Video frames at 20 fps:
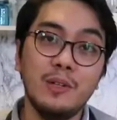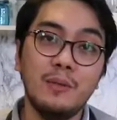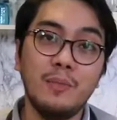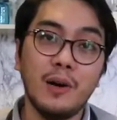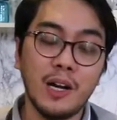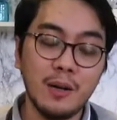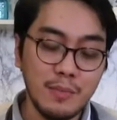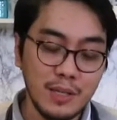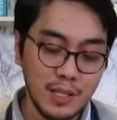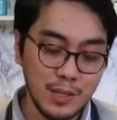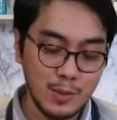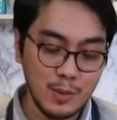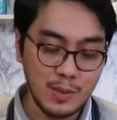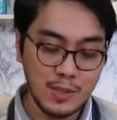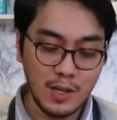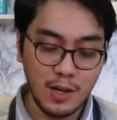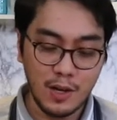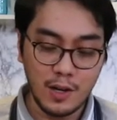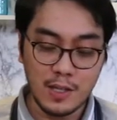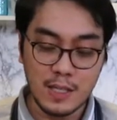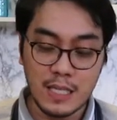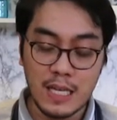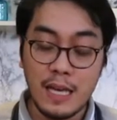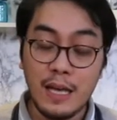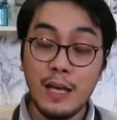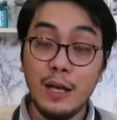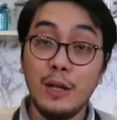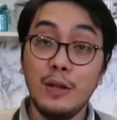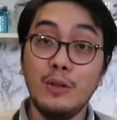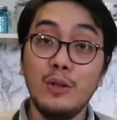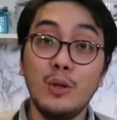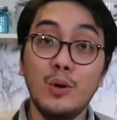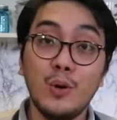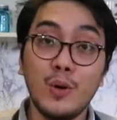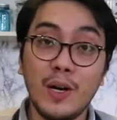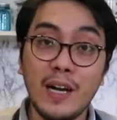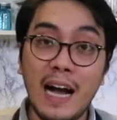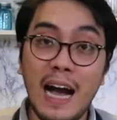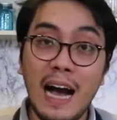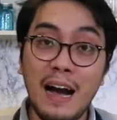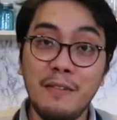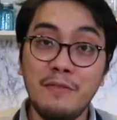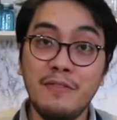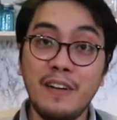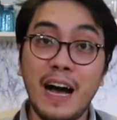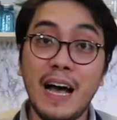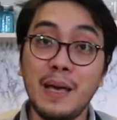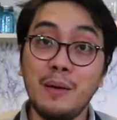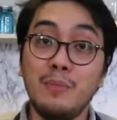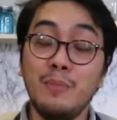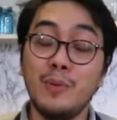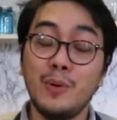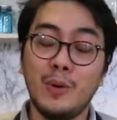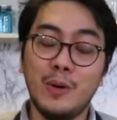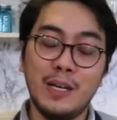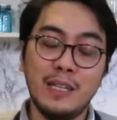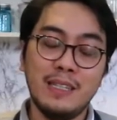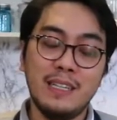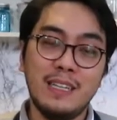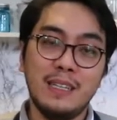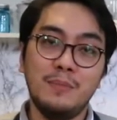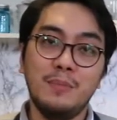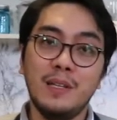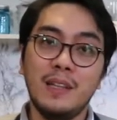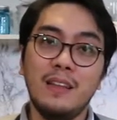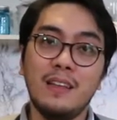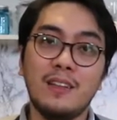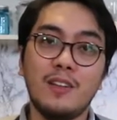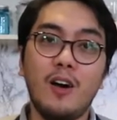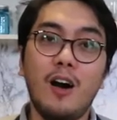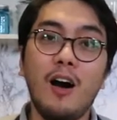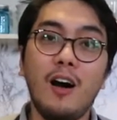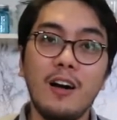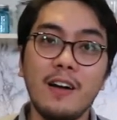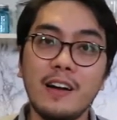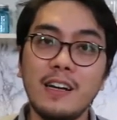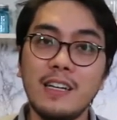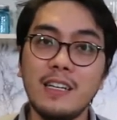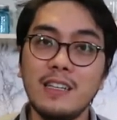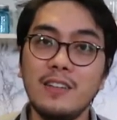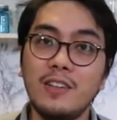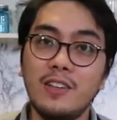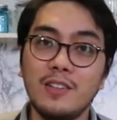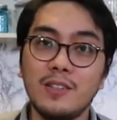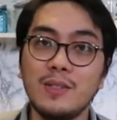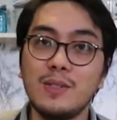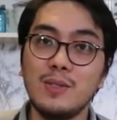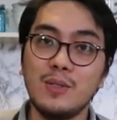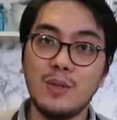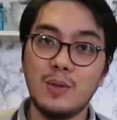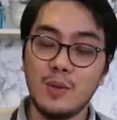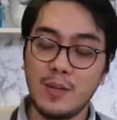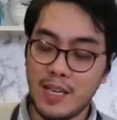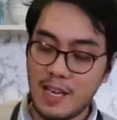with barbecue sauce, nor have I broiled it, but they already look so